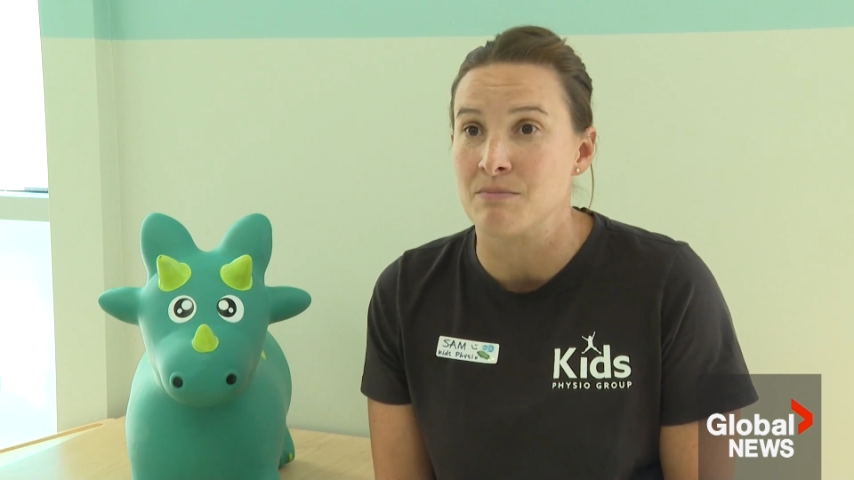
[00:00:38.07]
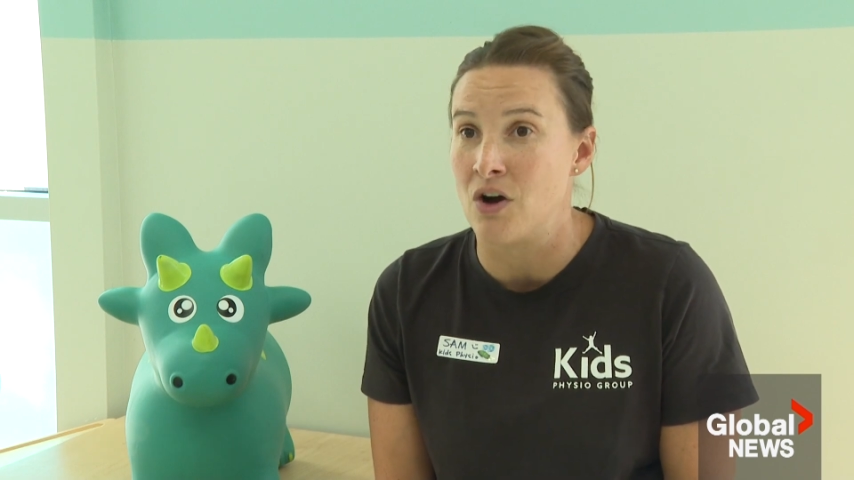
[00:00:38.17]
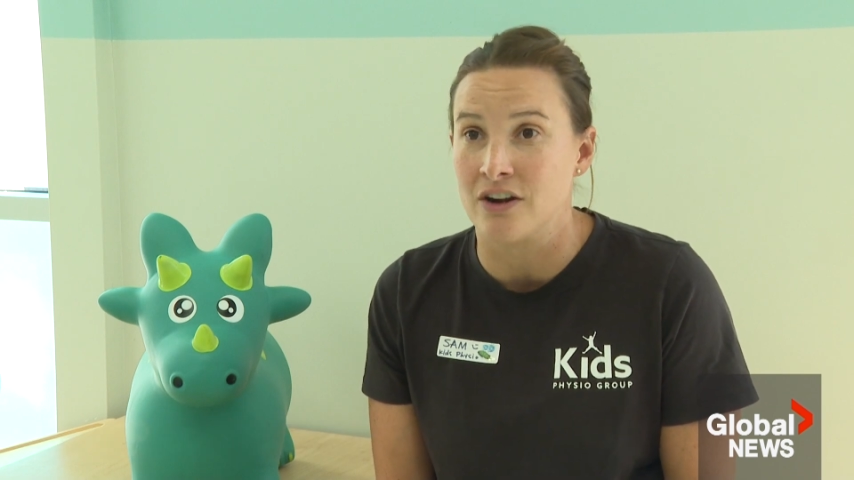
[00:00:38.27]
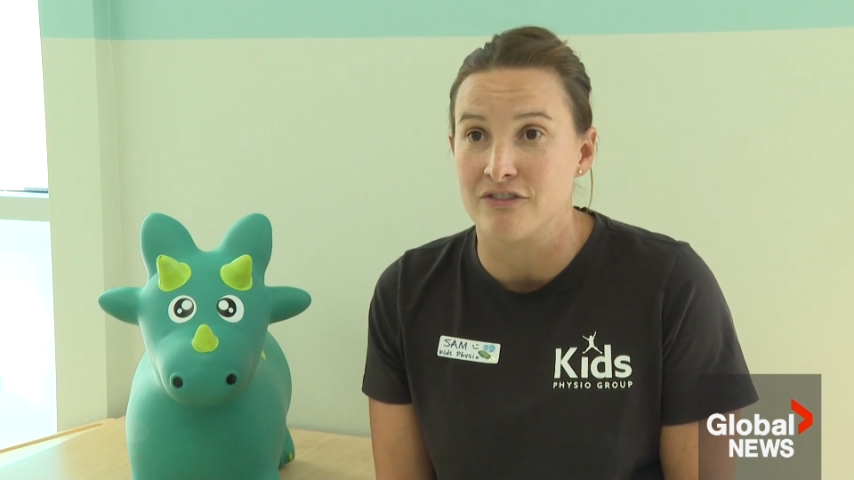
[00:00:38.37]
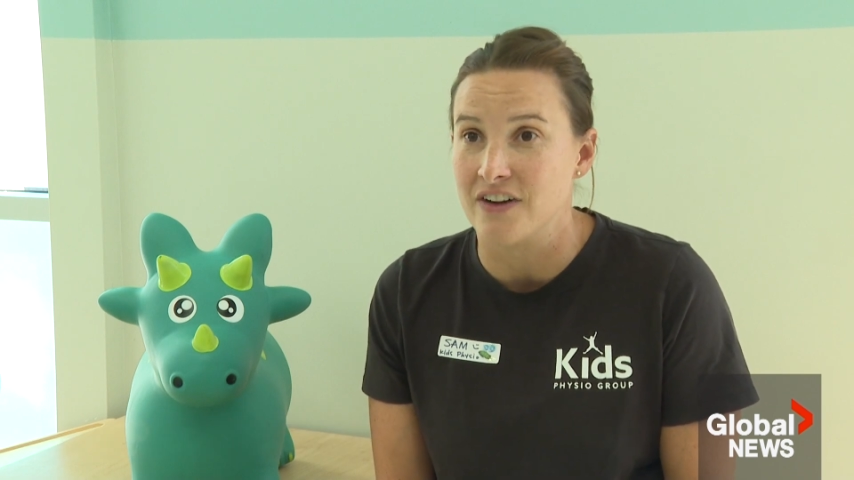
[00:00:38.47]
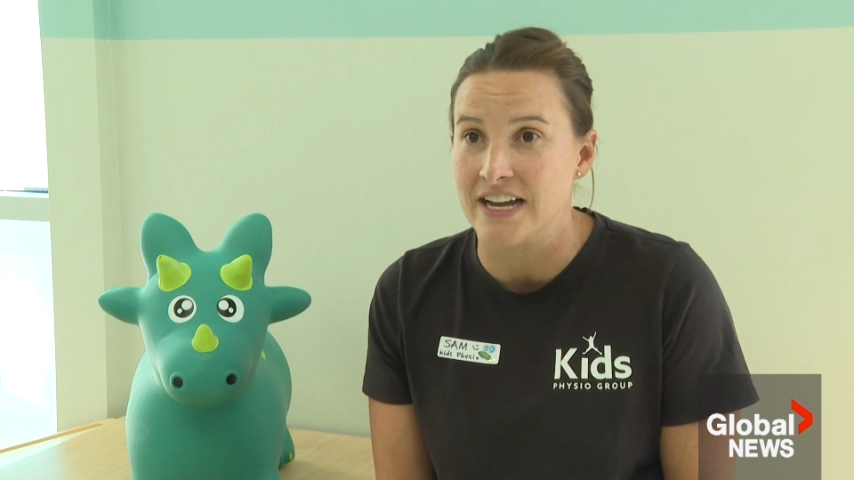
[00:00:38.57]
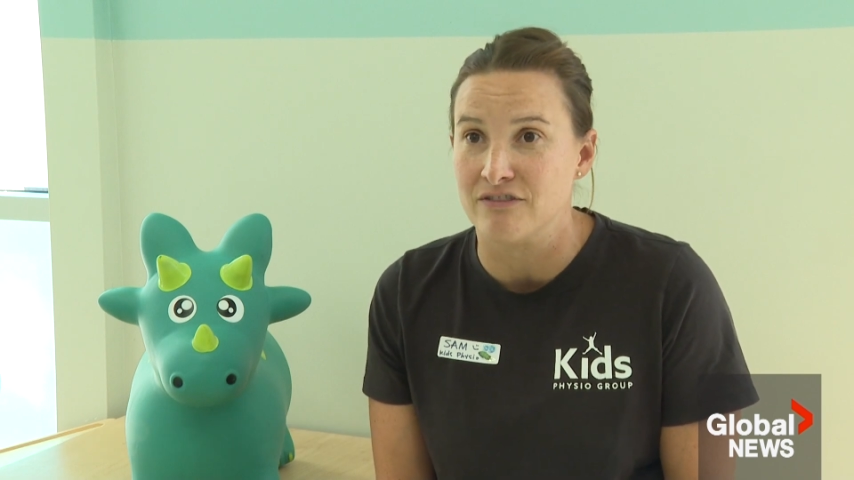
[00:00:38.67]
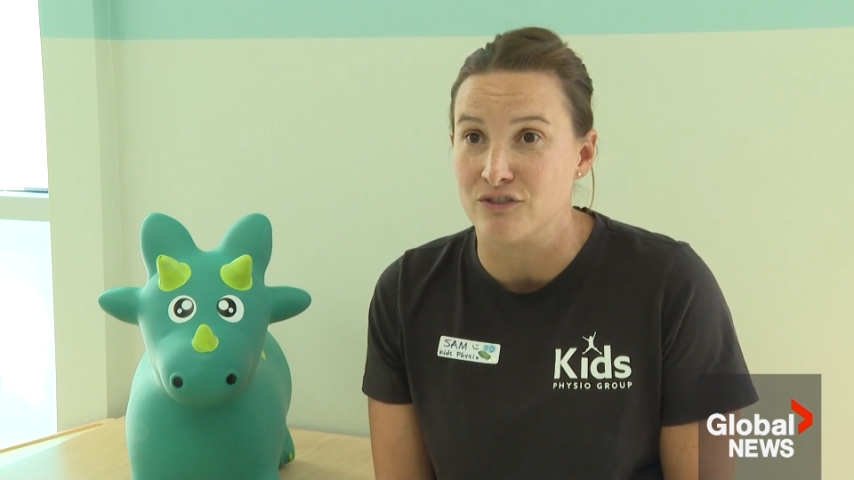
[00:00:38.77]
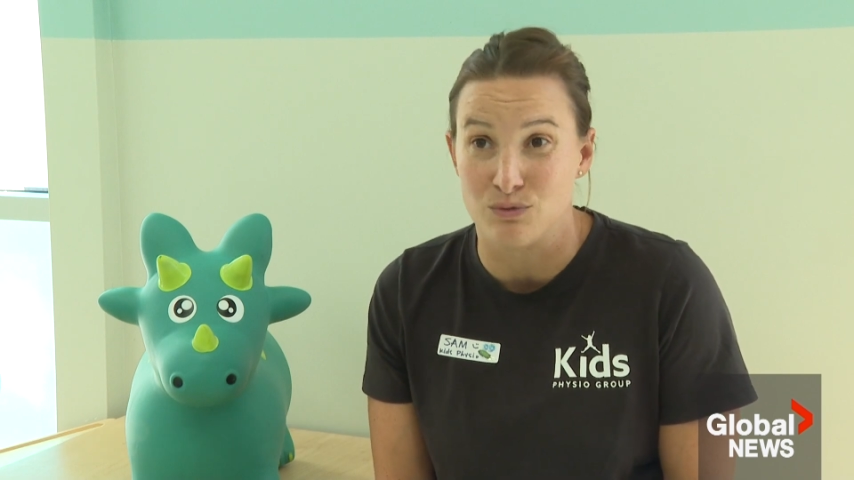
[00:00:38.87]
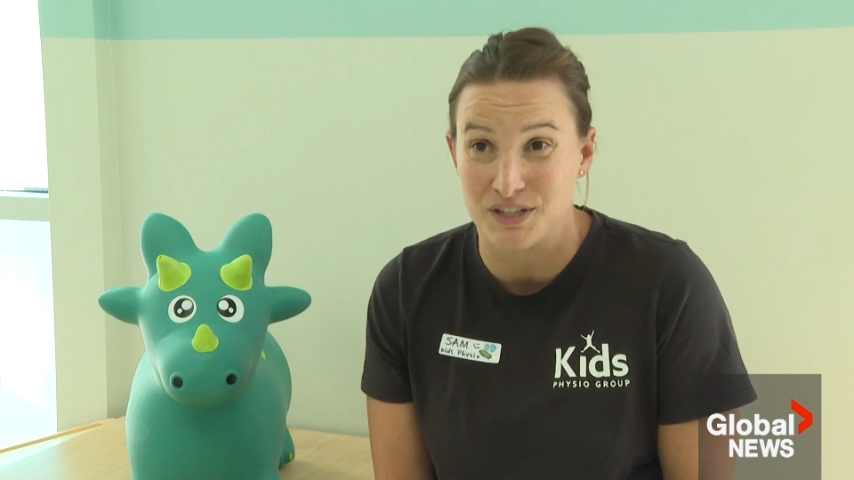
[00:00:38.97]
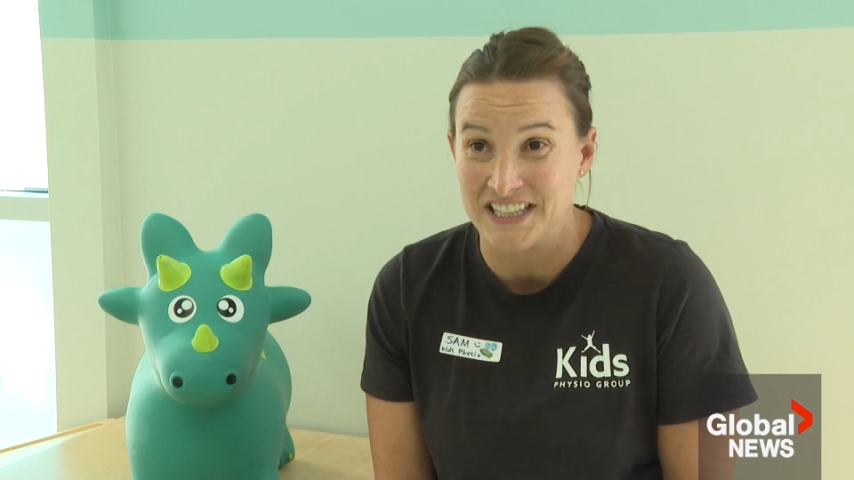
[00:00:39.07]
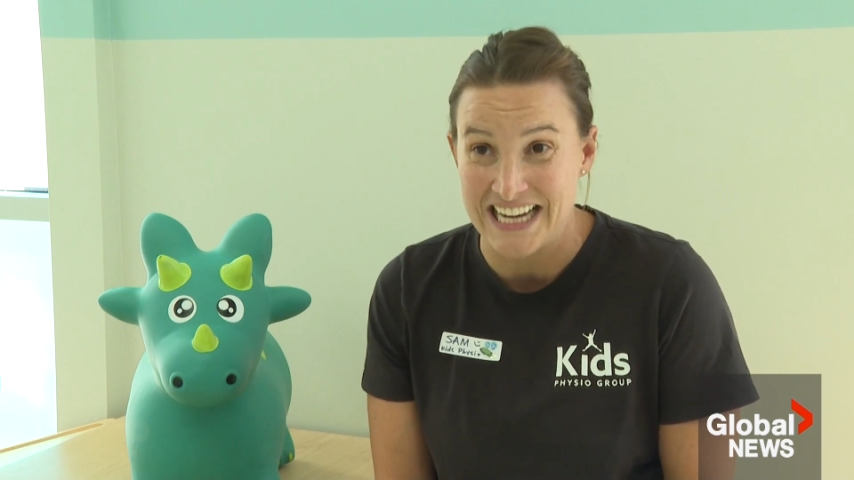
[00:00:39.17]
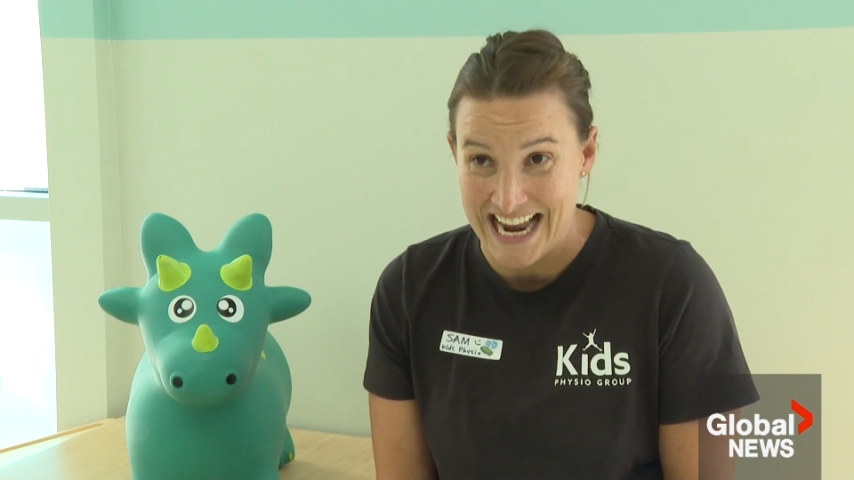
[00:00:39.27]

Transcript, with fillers: modified for really